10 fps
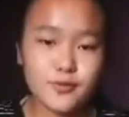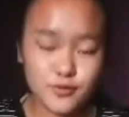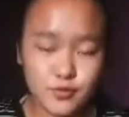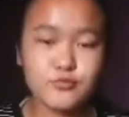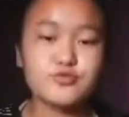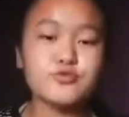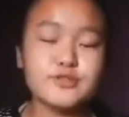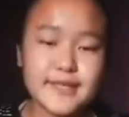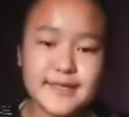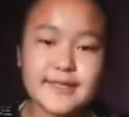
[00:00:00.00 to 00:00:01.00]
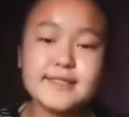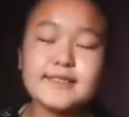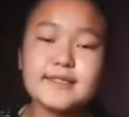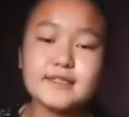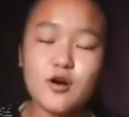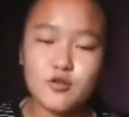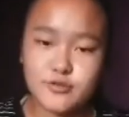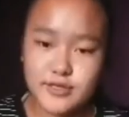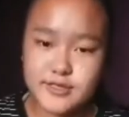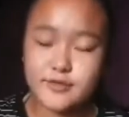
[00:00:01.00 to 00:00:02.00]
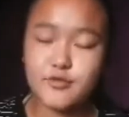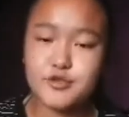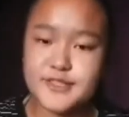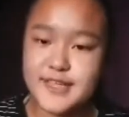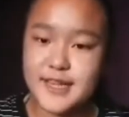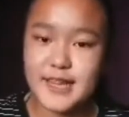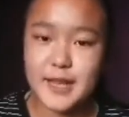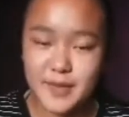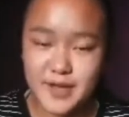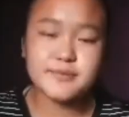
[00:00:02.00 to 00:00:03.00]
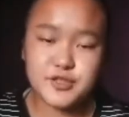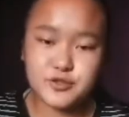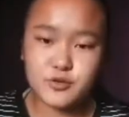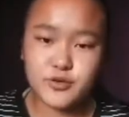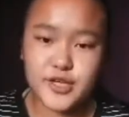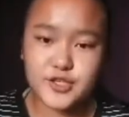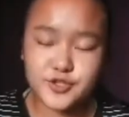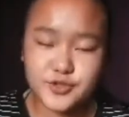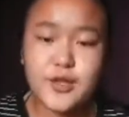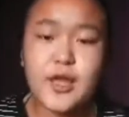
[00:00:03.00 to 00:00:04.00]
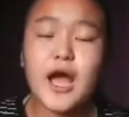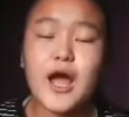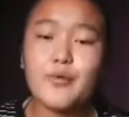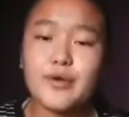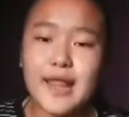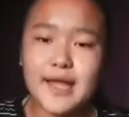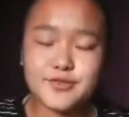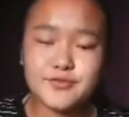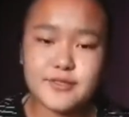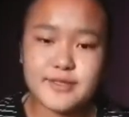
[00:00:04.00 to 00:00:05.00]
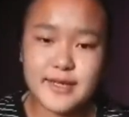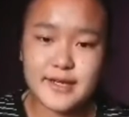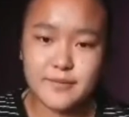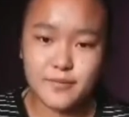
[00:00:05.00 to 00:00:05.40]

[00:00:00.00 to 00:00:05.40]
is His Holiness the 14th Dalai Lama's birthday. I would like to recite a poem for you.